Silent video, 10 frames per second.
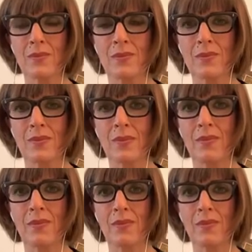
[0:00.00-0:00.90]

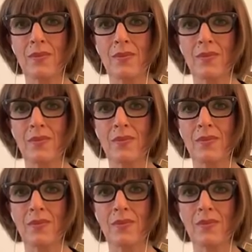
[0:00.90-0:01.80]

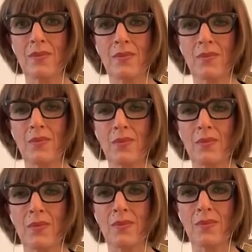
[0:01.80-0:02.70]

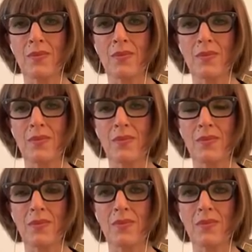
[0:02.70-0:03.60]

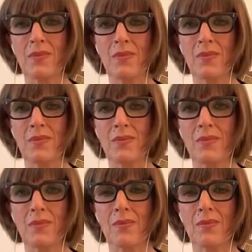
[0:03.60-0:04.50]

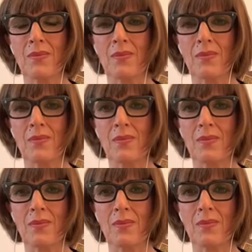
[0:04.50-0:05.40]

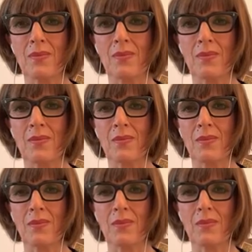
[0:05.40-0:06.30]

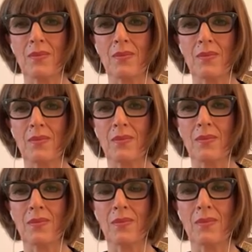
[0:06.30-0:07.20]

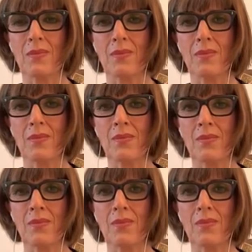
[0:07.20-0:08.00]
(not speaking)